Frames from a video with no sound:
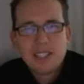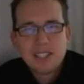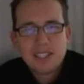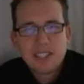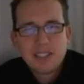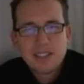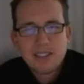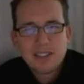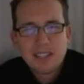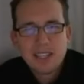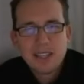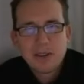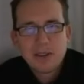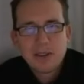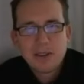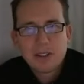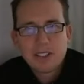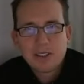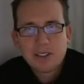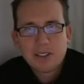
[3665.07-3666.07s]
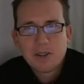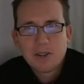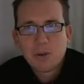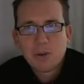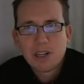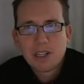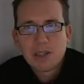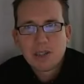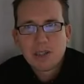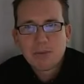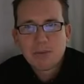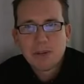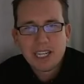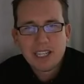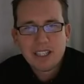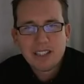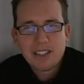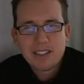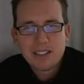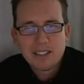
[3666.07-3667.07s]
snowboarding
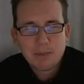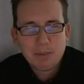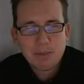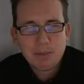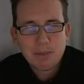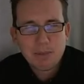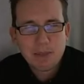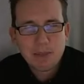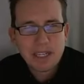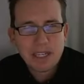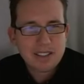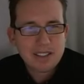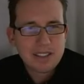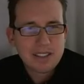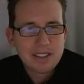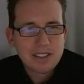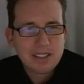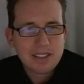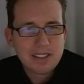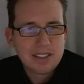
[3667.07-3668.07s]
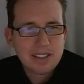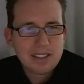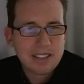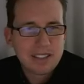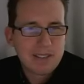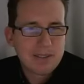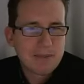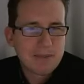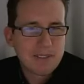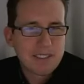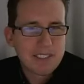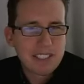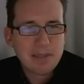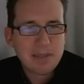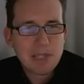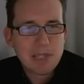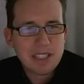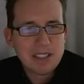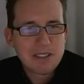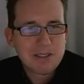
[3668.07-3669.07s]
place. It's about
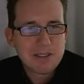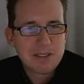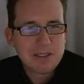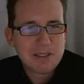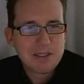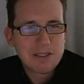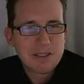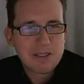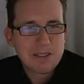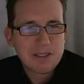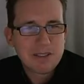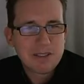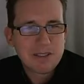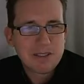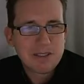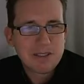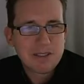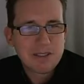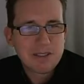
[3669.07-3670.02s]
10 minutes from me.